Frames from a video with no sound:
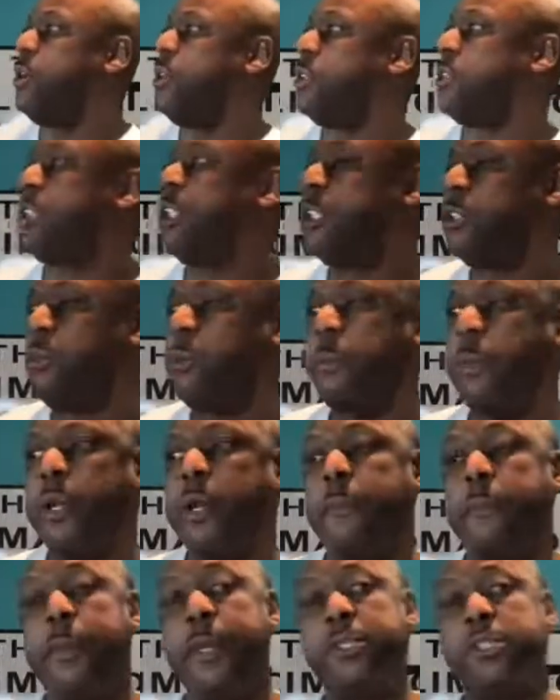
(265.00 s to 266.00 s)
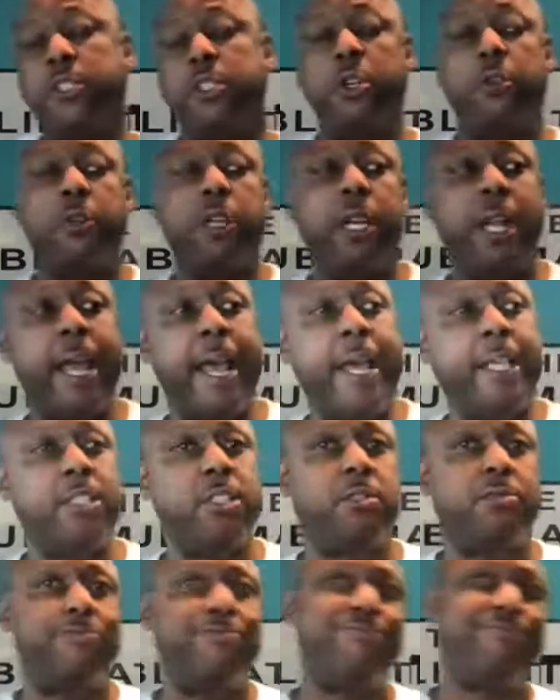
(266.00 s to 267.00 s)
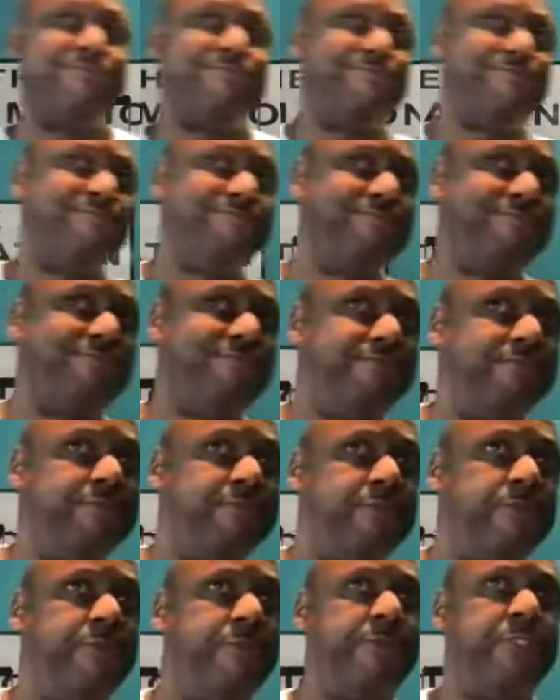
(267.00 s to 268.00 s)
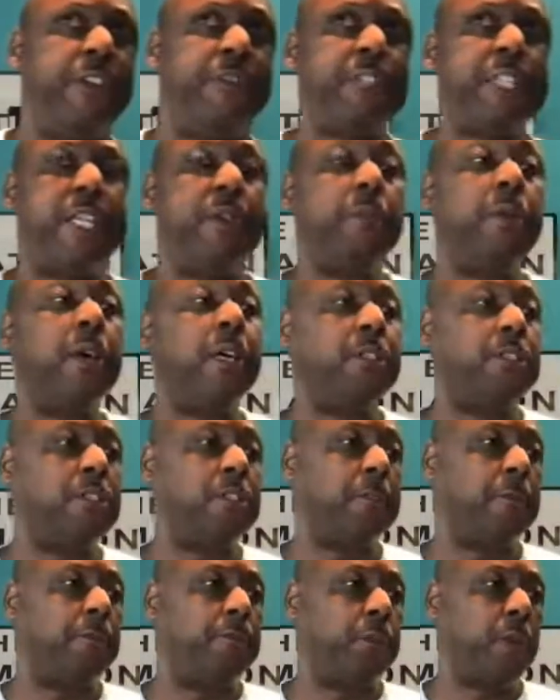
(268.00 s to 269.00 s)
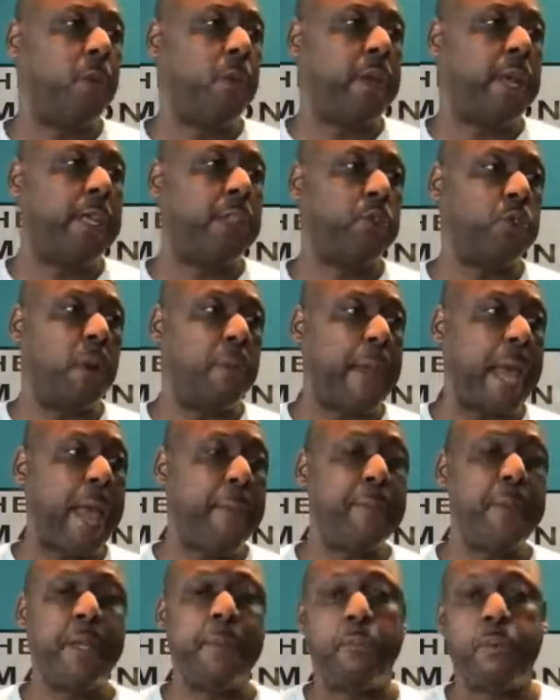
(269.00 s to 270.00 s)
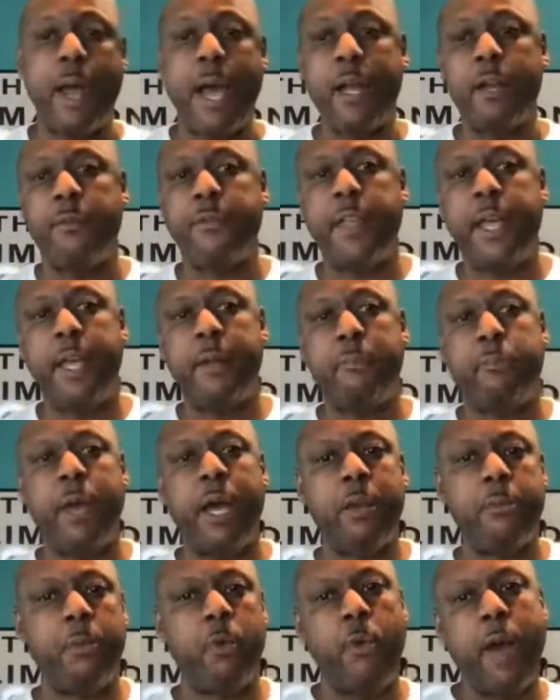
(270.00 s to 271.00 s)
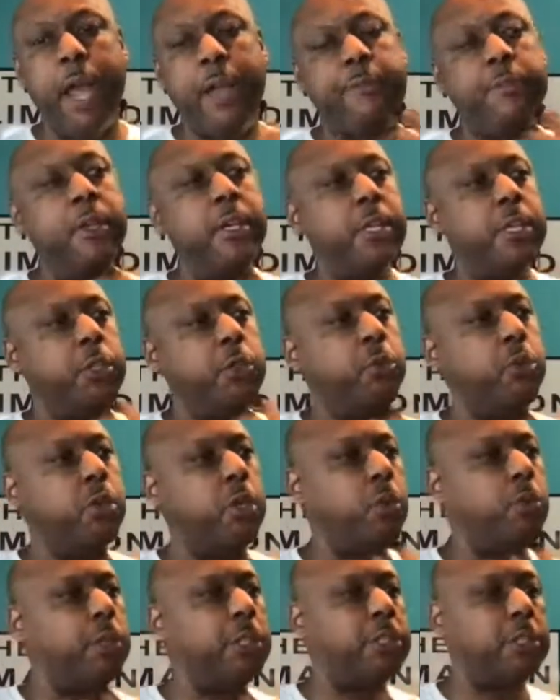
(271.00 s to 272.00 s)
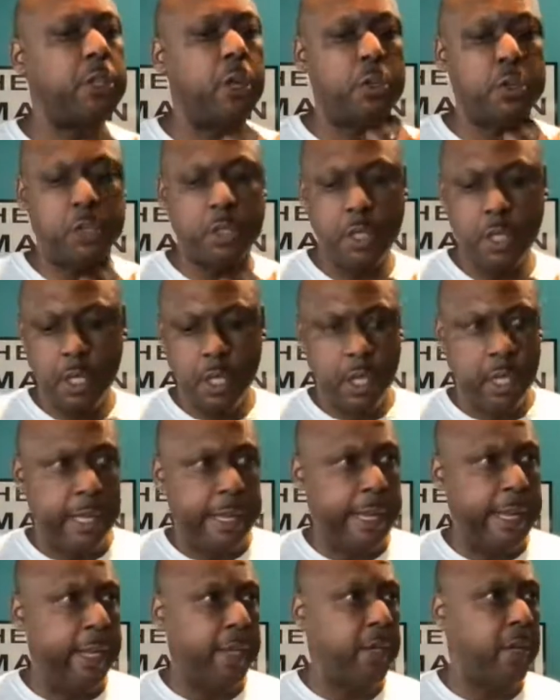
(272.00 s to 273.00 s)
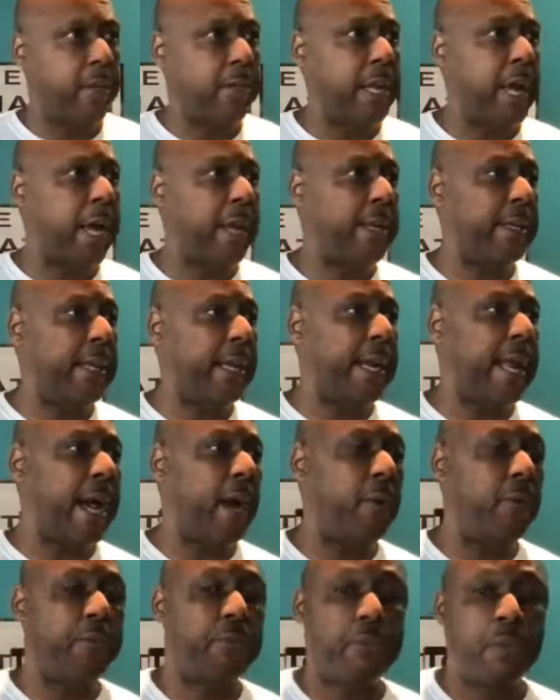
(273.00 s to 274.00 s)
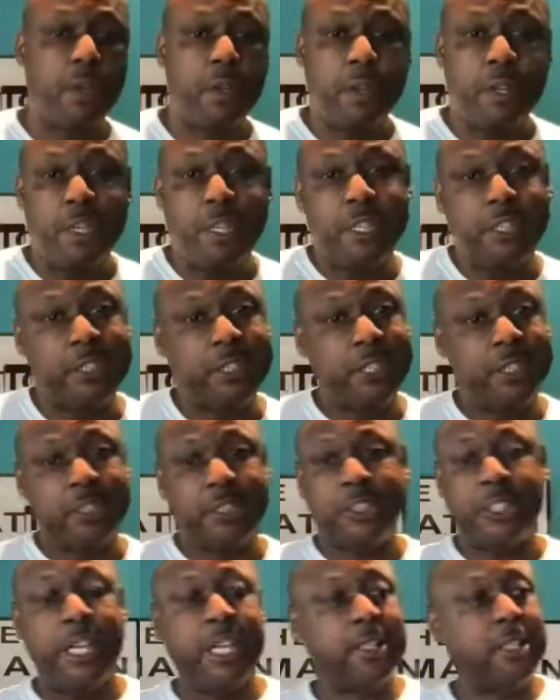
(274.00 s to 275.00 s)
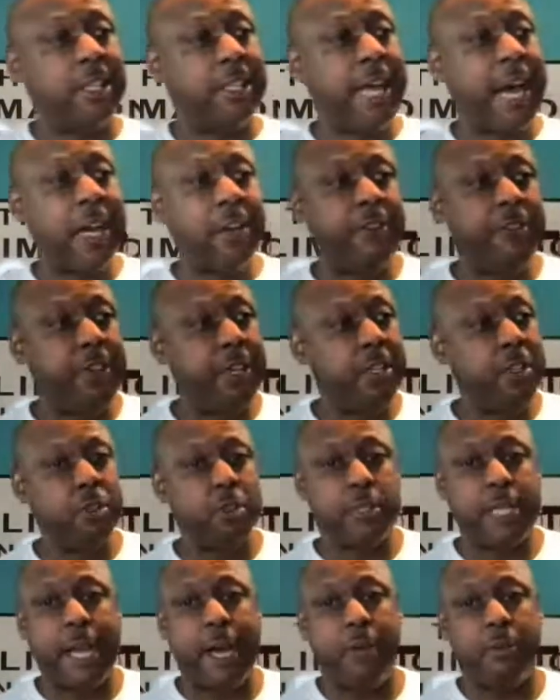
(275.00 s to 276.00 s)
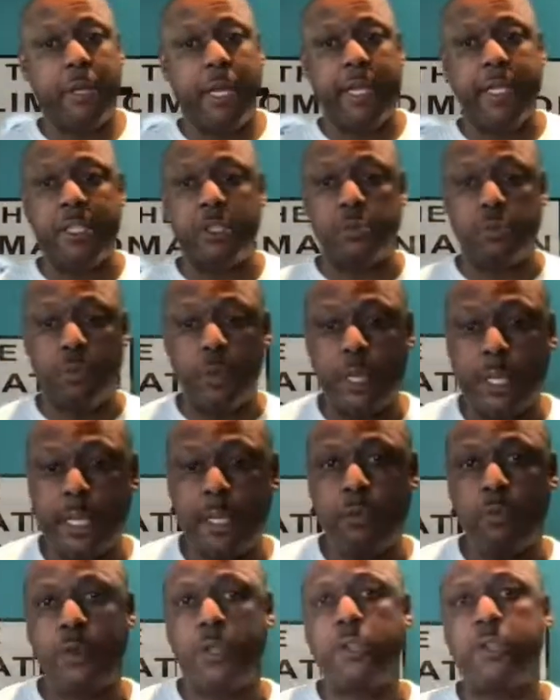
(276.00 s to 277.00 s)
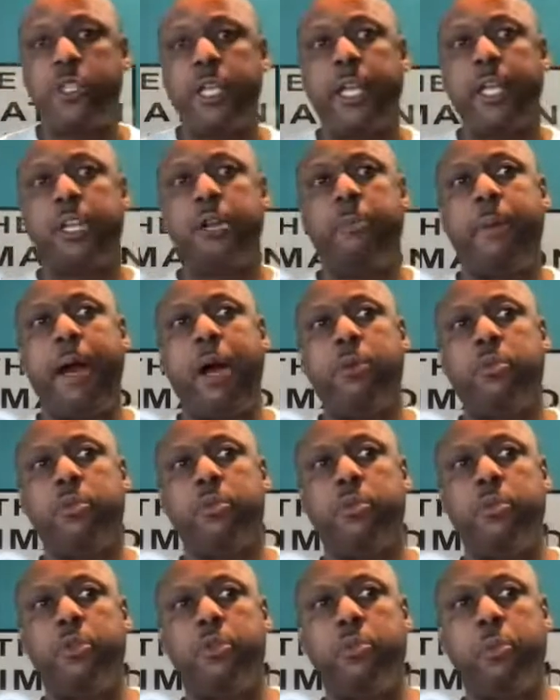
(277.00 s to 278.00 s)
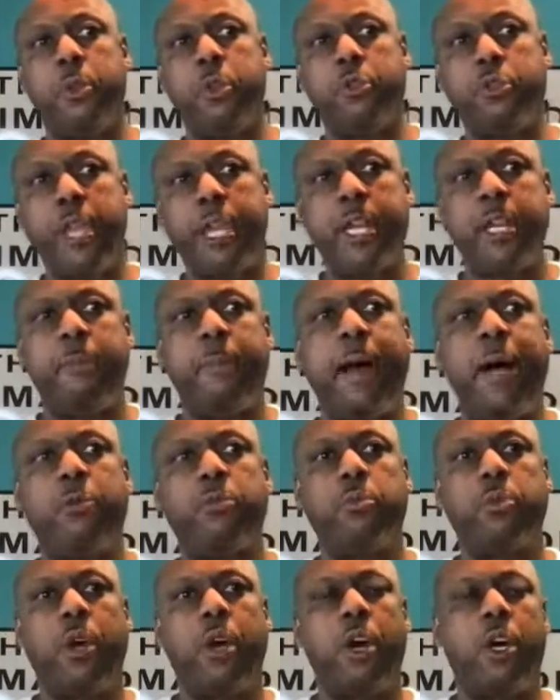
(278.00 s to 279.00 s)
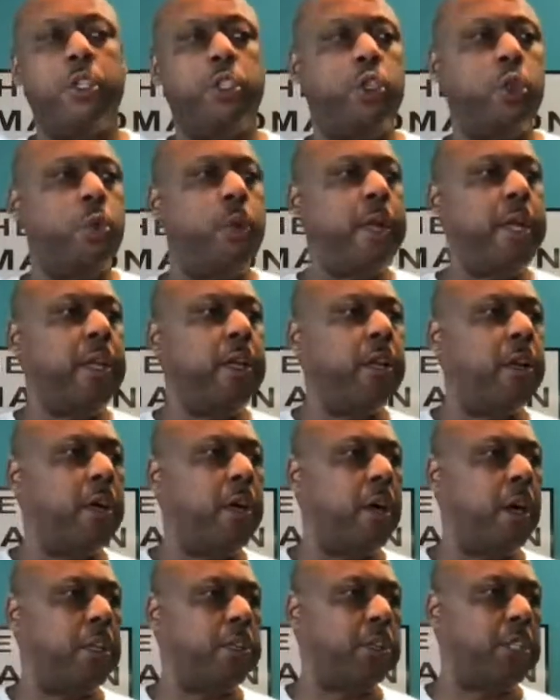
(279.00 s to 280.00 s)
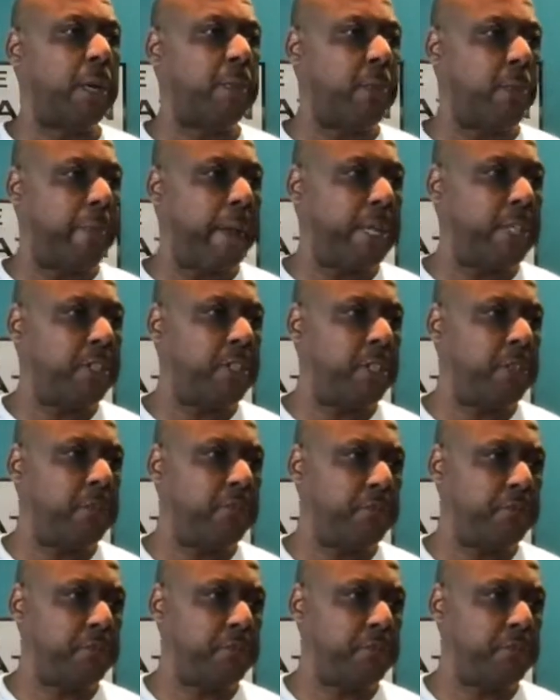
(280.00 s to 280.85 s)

since we've been in business over the last 15 months. Okay, so I'm happy and proud of that. Proud of my wife doing her research and uh, knocking that out. She's checked a lot of vendors out, and it's really when you're thinking about when you're thinking about uh, doing a sublimation.